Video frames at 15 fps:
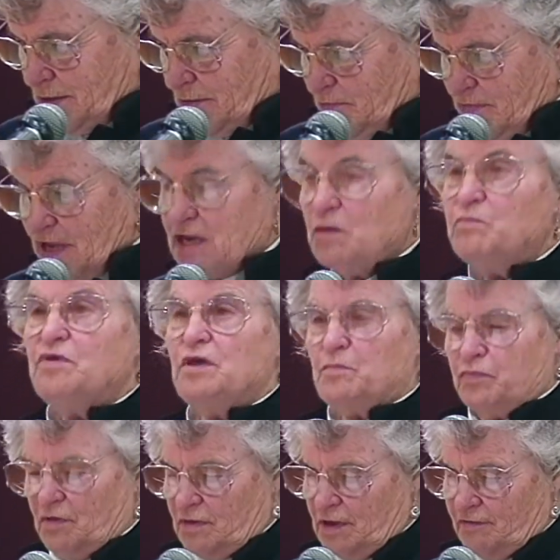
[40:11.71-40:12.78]
many
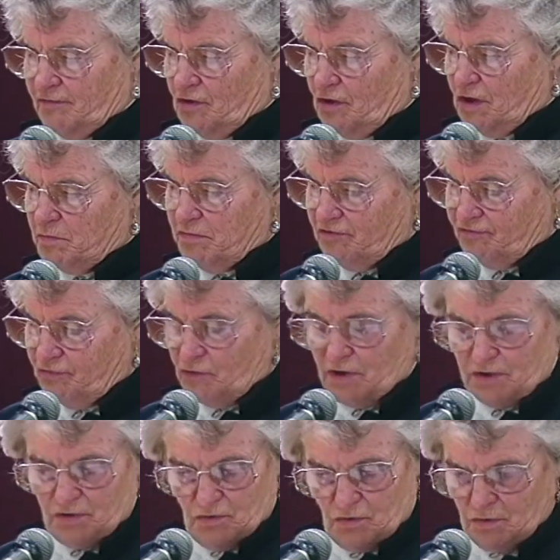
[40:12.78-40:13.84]
people have gone before
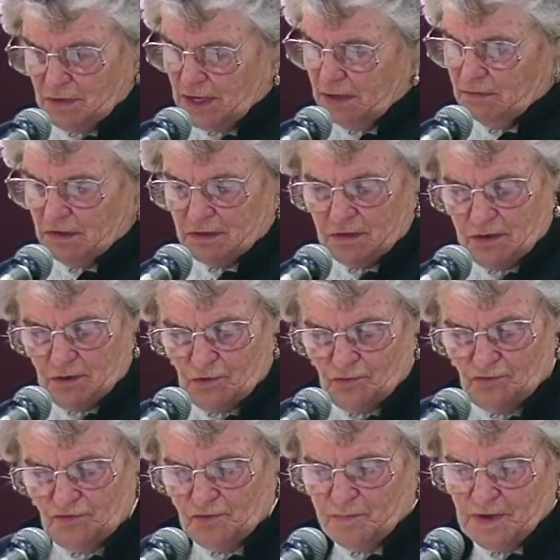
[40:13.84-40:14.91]
you, I will
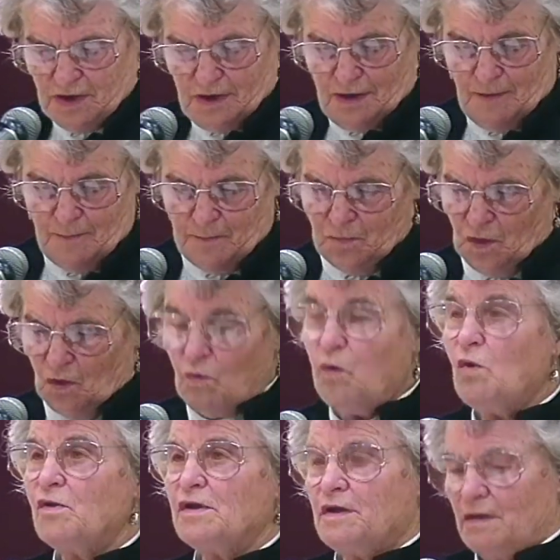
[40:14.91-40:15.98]
close by
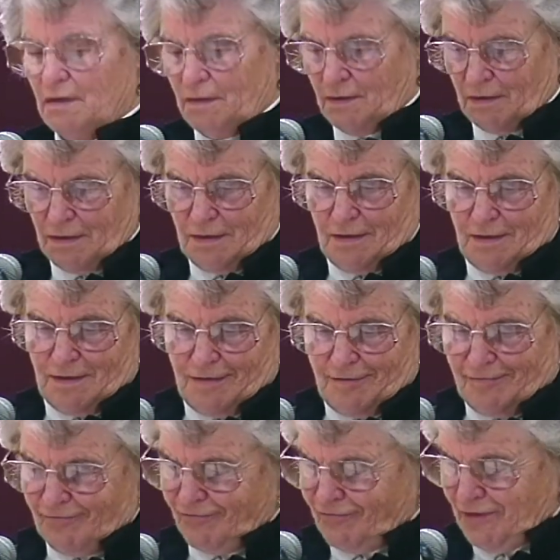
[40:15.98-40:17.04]
quoting
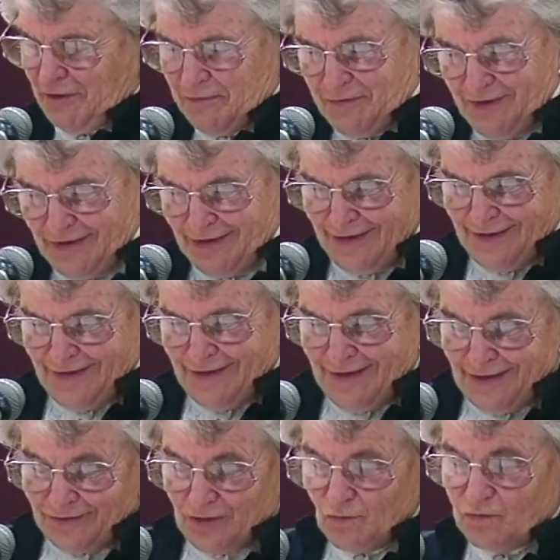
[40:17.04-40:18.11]
from
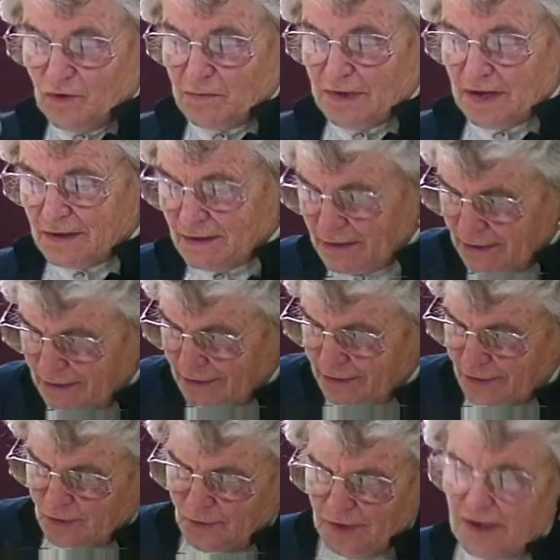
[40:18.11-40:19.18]
the woman
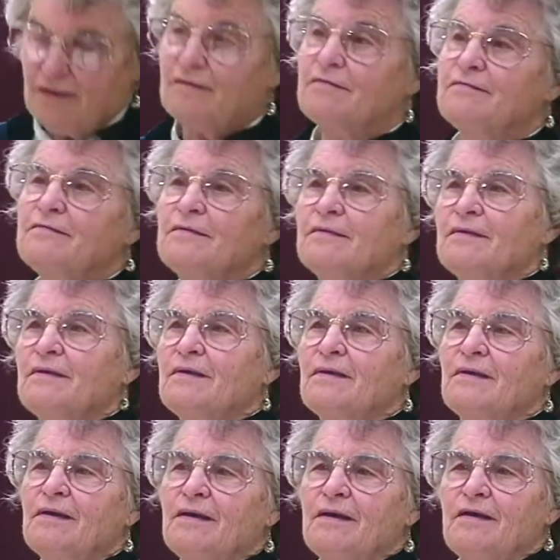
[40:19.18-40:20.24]
who is
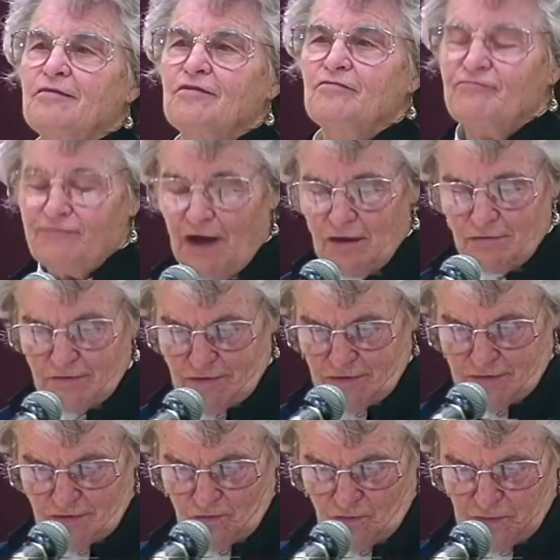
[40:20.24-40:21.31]
the founder
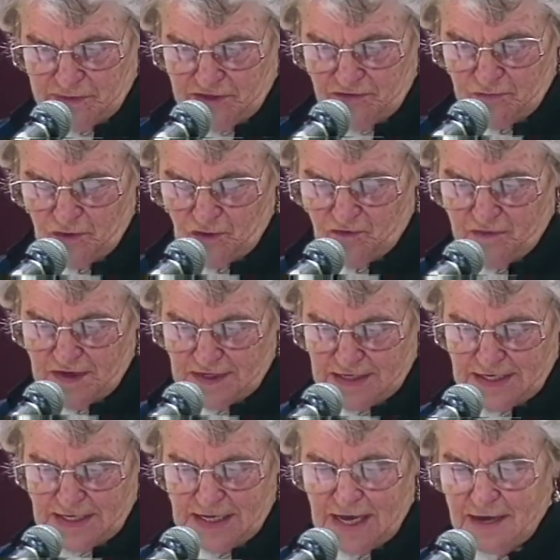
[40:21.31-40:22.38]
of the women's movement
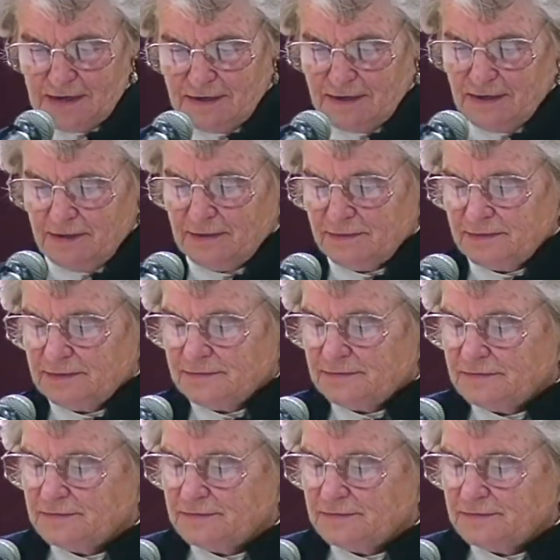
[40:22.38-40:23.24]
in Canada,